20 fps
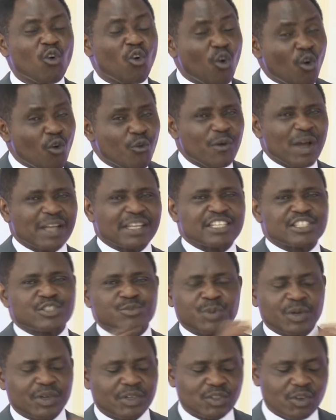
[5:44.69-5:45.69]
over the
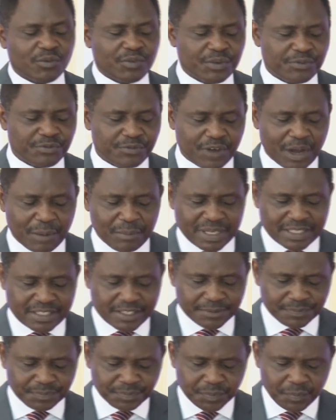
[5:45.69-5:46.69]
spirit of
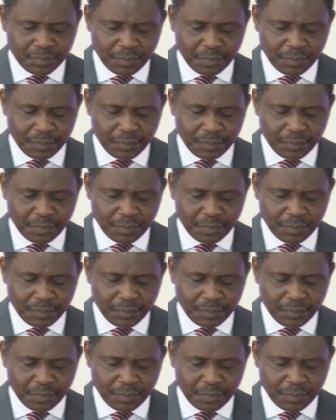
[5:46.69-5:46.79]
infirmity.